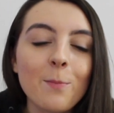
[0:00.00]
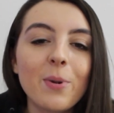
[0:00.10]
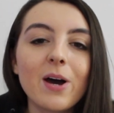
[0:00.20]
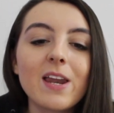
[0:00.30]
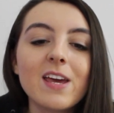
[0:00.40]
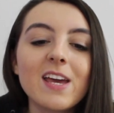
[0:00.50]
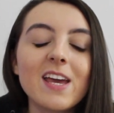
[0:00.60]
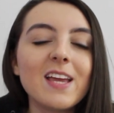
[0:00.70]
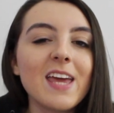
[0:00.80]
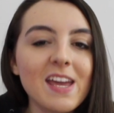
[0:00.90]
But
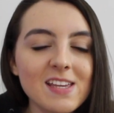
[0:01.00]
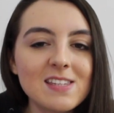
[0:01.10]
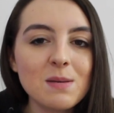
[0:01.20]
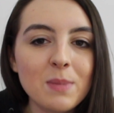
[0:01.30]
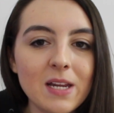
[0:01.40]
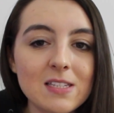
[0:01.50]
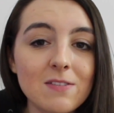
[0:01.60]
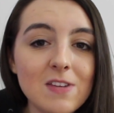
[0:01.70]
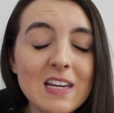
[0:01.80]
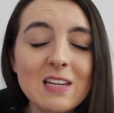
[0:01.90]
in 18 minutes,
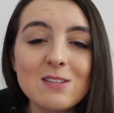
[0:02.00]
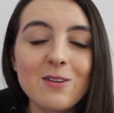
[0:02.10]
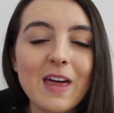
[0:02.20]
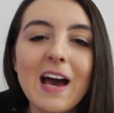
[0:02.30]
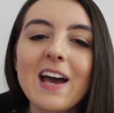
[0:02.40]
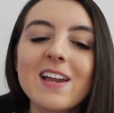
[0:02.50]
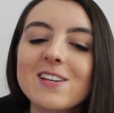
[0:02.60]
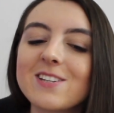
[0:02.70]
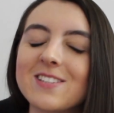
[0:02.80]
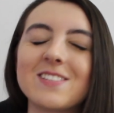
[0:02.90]
if he could do that,
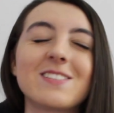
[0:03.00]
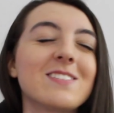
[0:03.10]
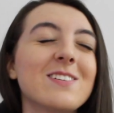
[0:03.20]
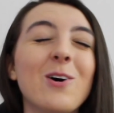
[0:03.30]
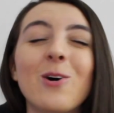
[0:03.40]
just